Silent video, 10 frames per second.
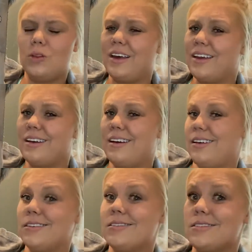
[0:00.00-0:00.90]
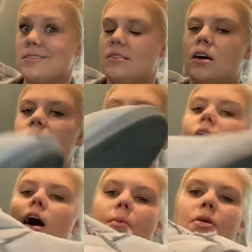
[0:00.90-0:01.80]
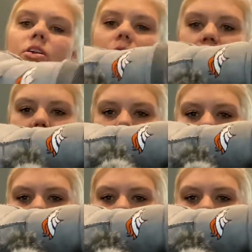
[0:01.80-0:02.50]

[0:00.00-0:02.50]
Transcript: like Uggs. But they're not Uggs.